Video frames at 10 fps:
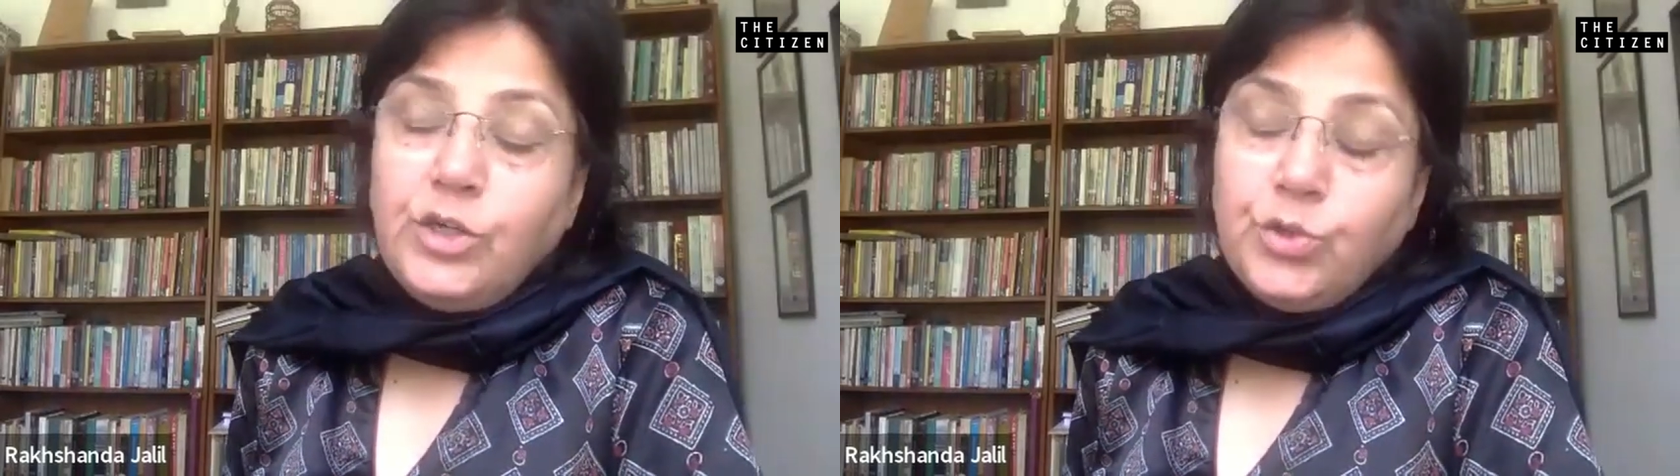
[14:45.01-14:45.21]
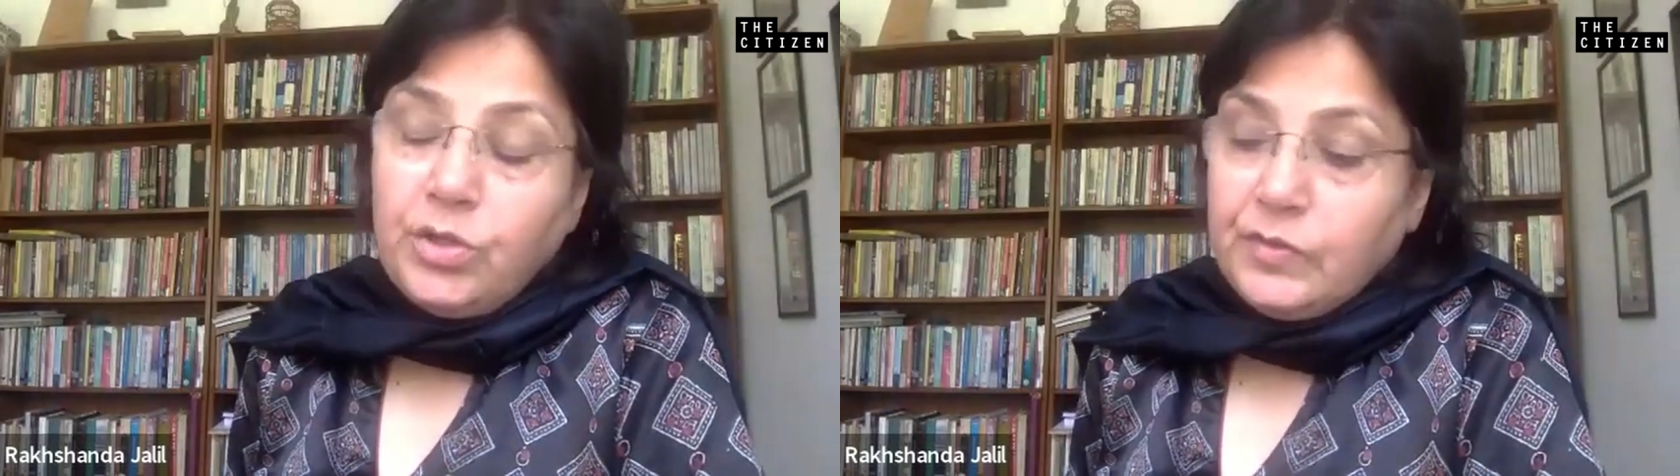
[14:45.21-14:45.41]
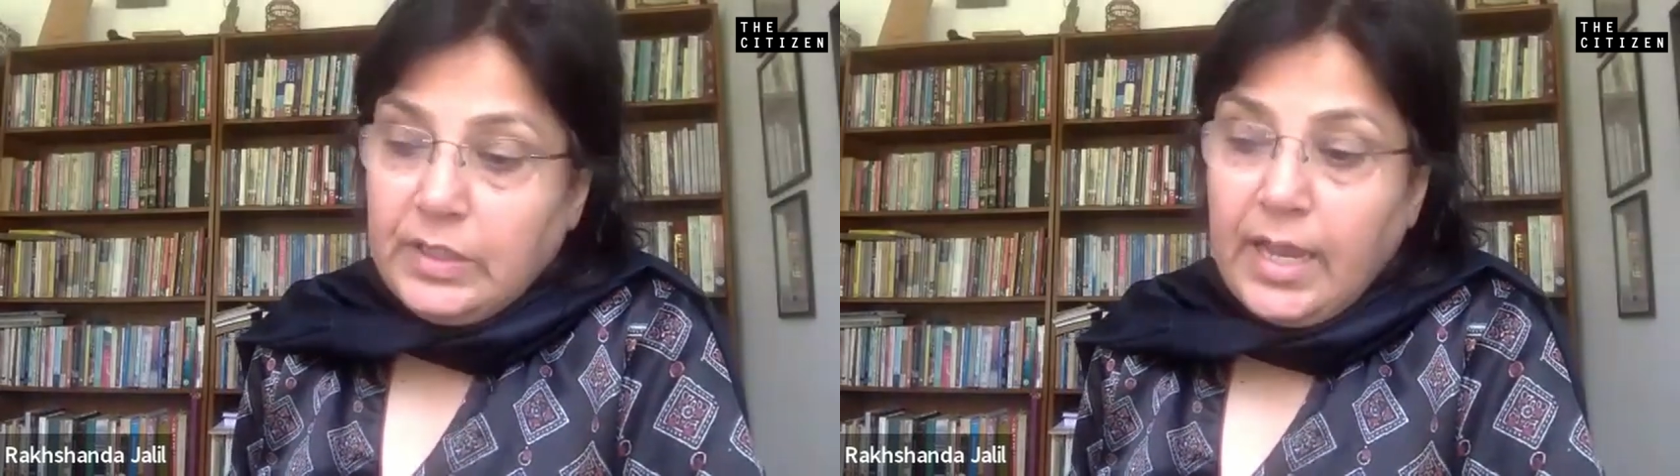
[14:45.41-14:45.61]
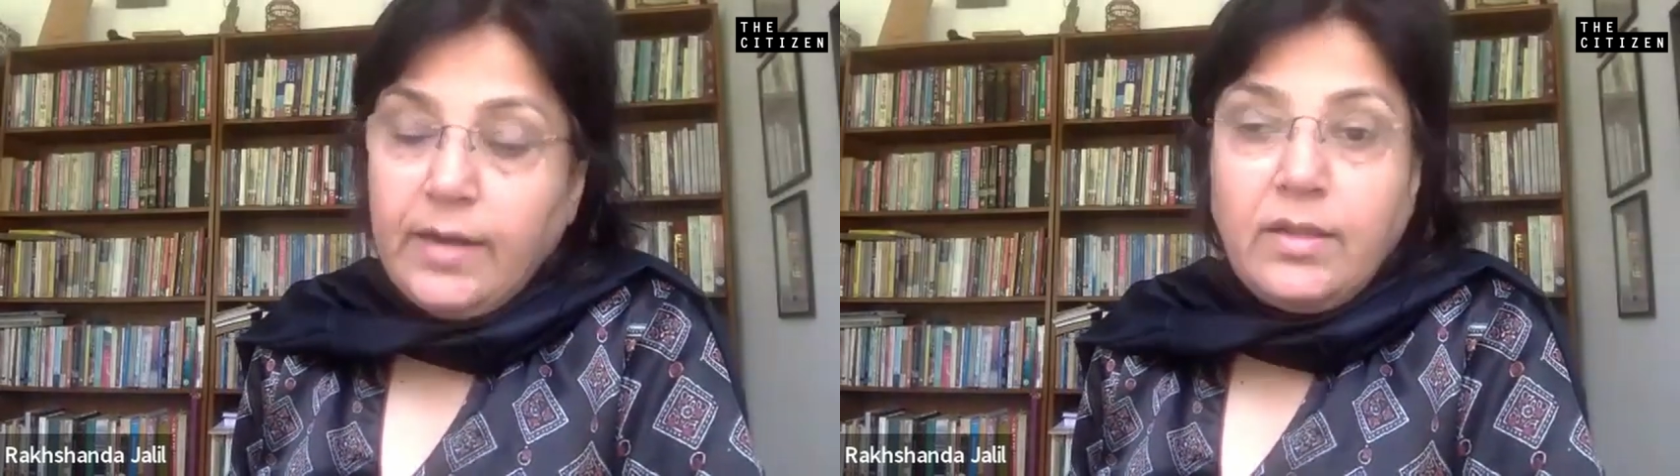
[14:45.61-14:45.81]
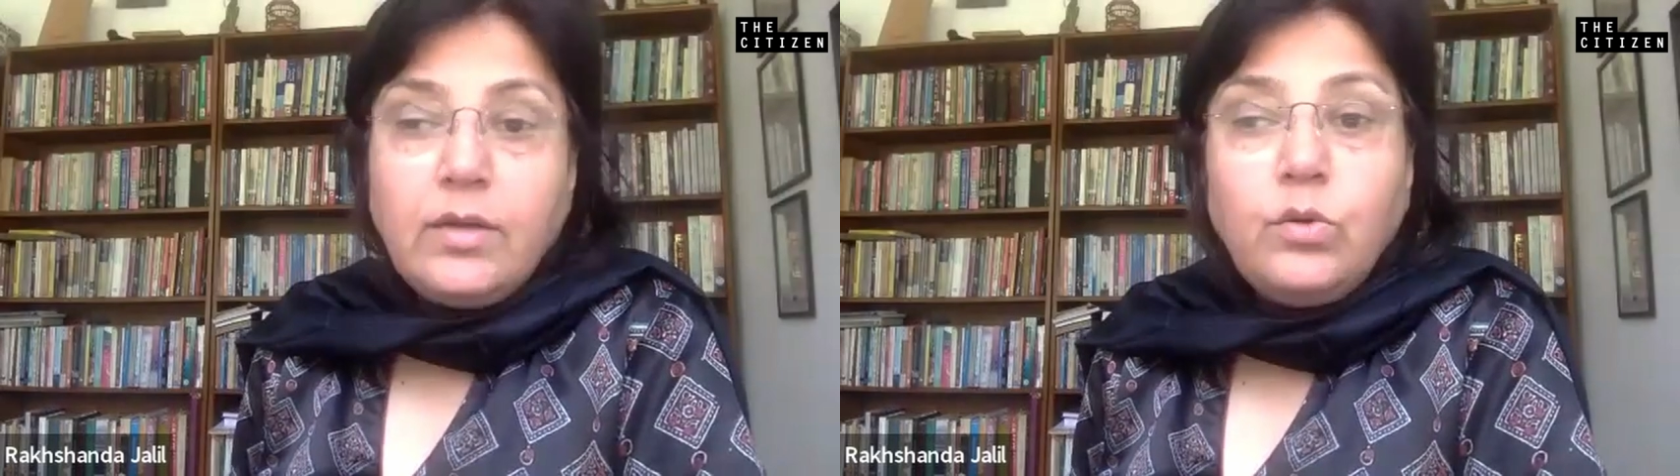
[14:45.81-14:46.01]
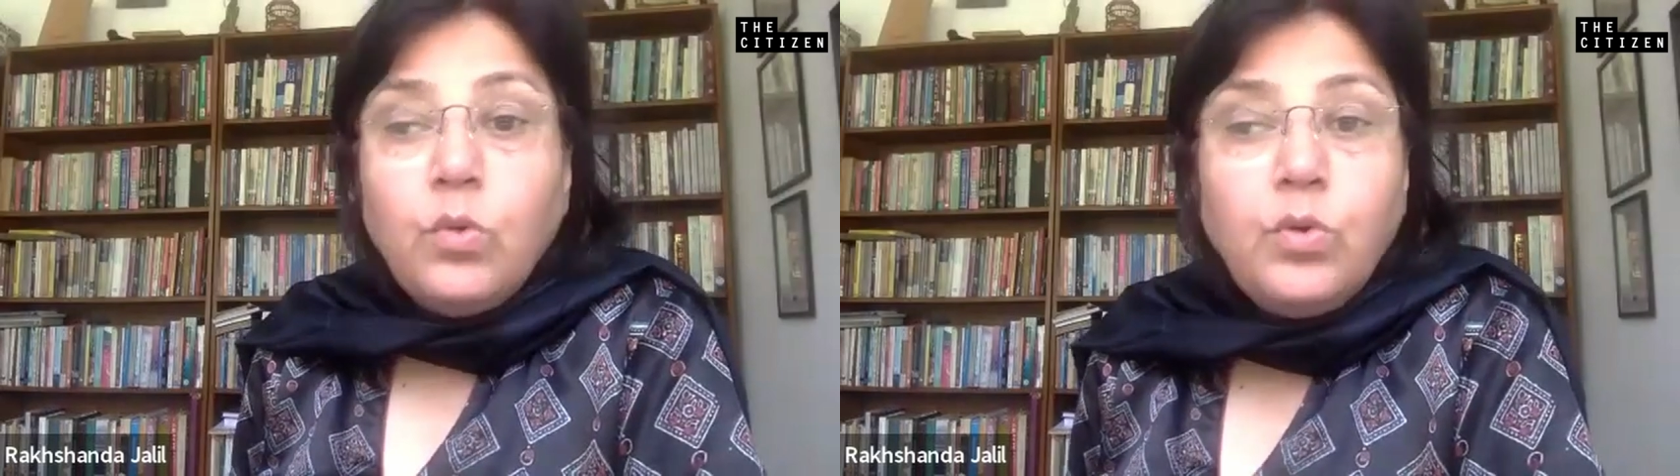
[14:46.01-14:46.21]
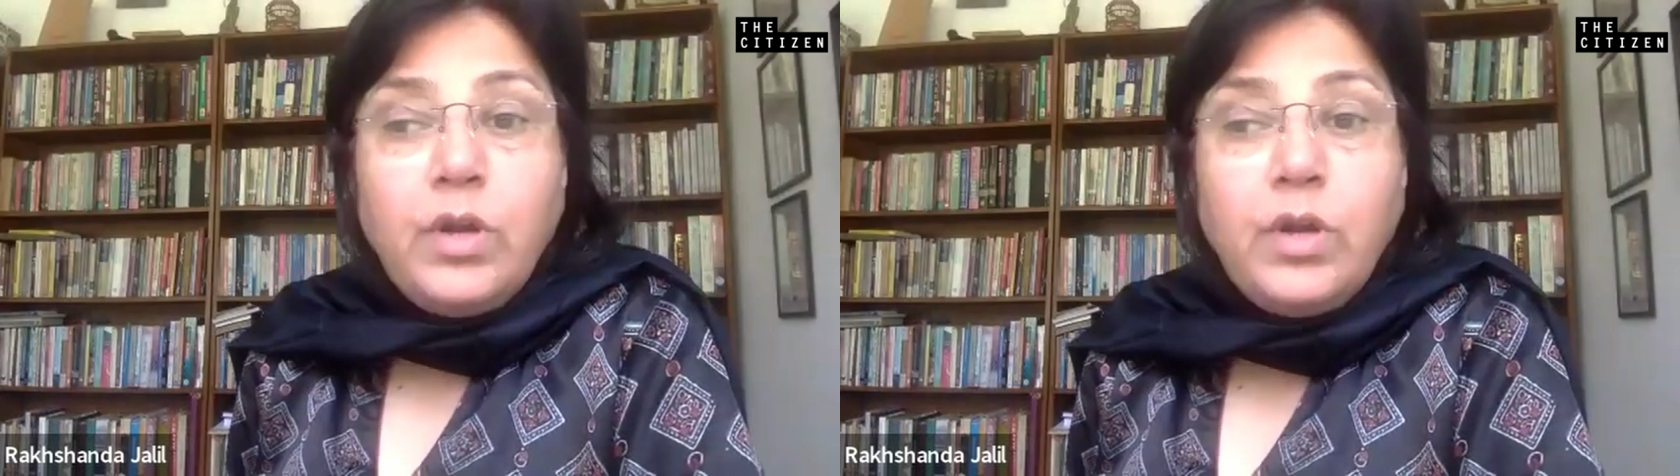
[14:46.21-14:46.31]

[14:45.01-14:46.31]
should have said that no,